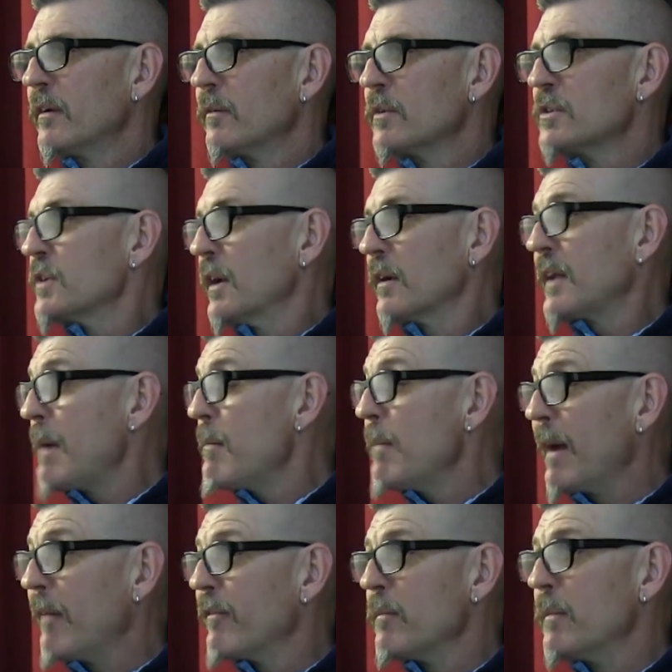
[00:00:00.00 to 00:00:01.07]
Which came
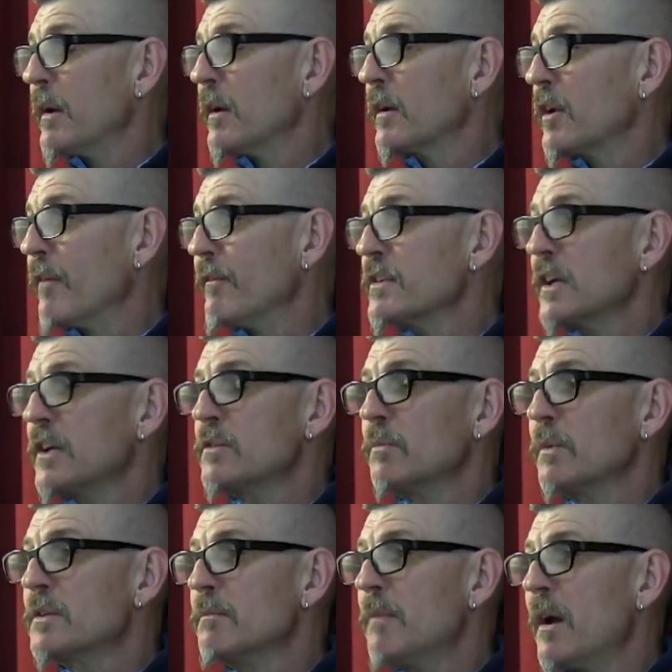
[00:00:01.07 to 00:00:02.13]
about from a conversation
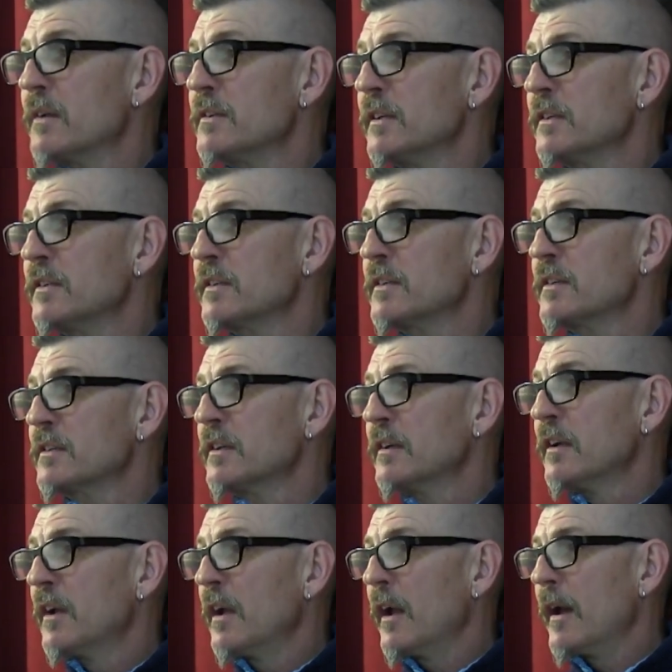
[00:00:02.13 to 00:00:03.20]
with some artists
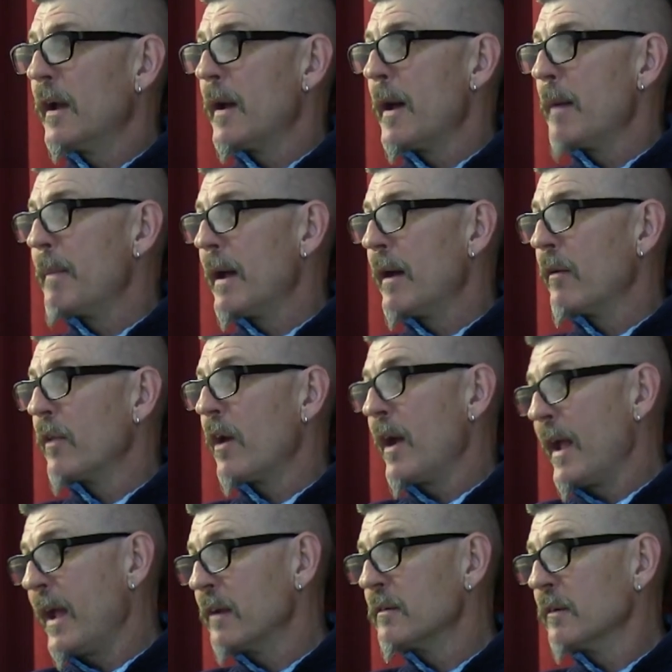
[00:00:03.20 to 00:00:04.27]
that I
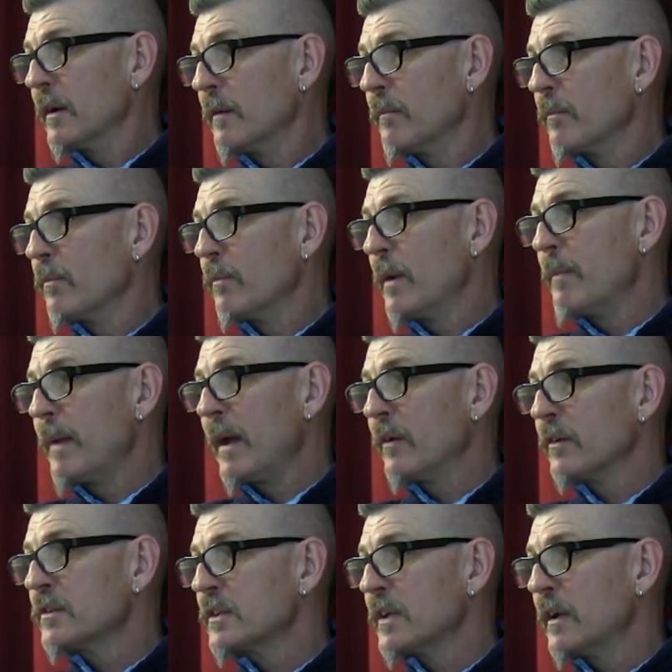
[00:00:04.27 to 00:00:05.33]
had
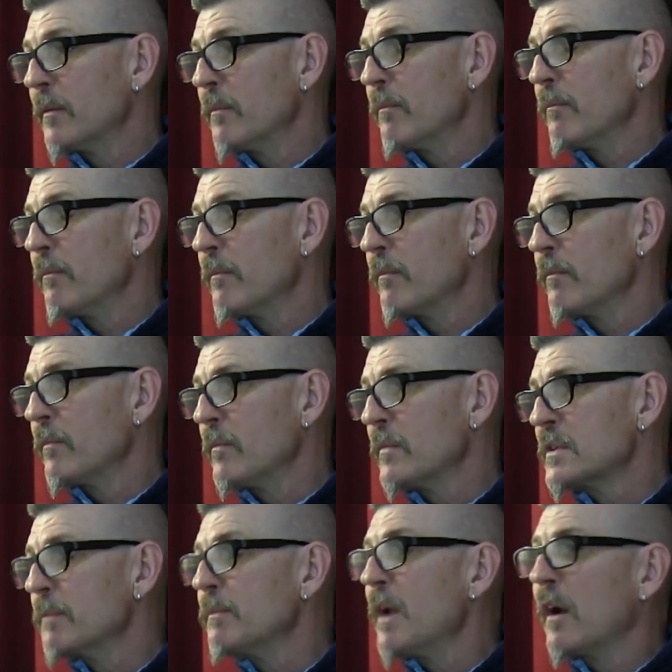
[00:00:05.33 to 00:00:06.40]
about some
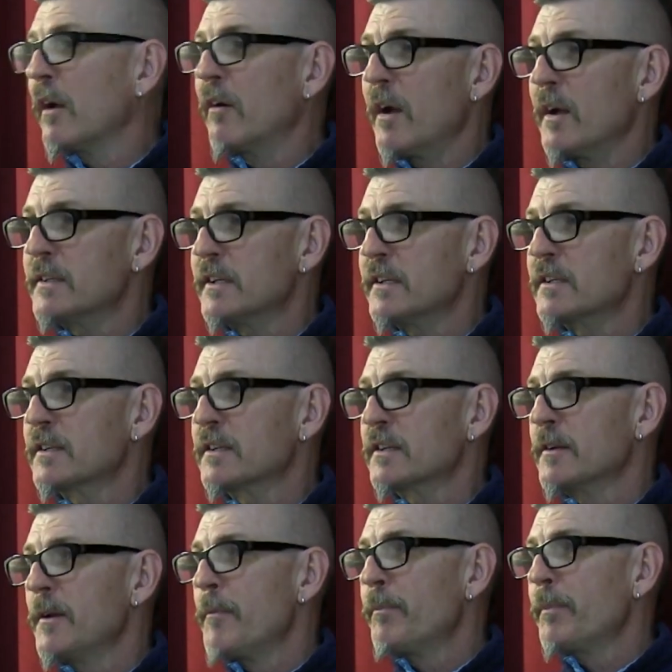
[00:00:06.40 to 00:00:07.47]
younger
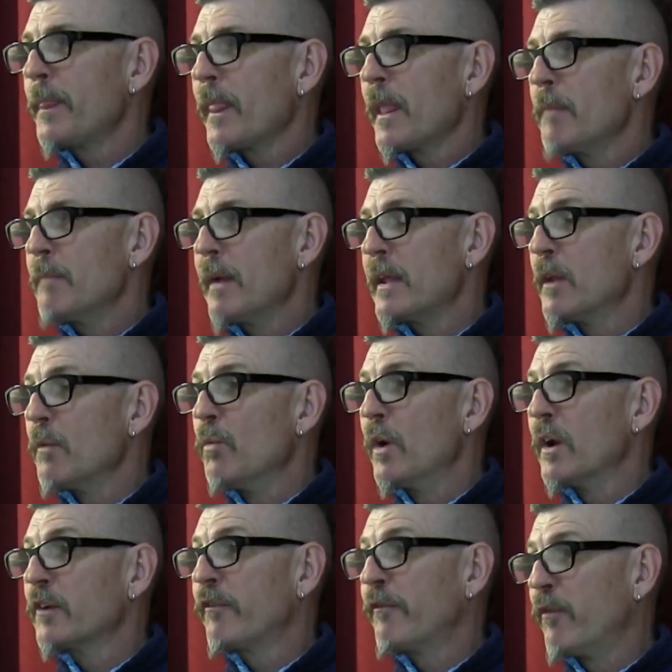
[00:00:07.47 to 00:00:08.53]
artists making
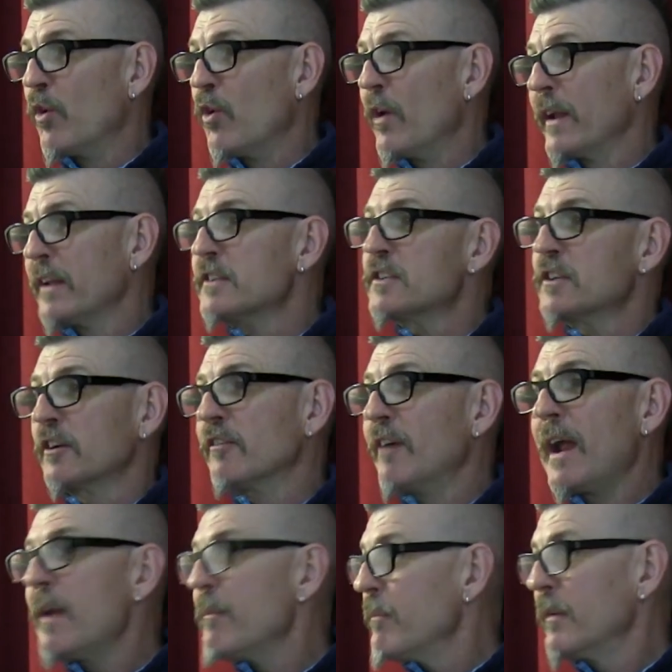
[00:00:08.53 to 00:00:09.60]
works for
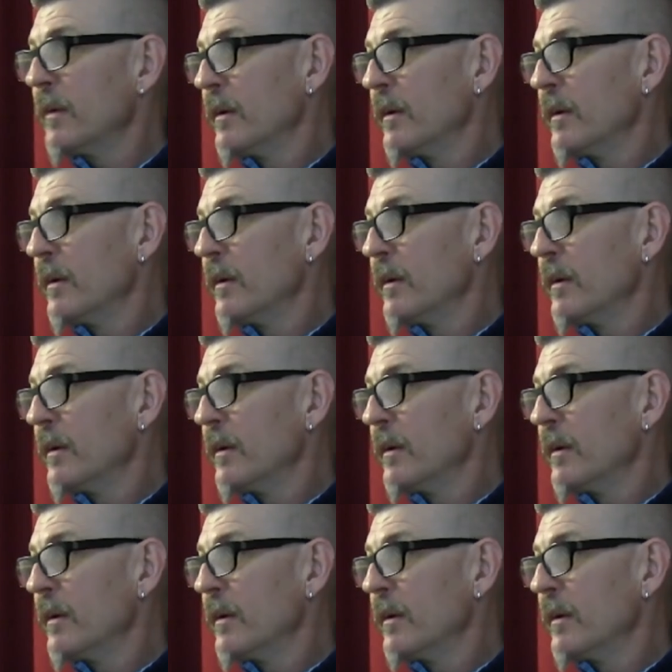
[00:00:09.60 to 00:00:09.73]
Instagram.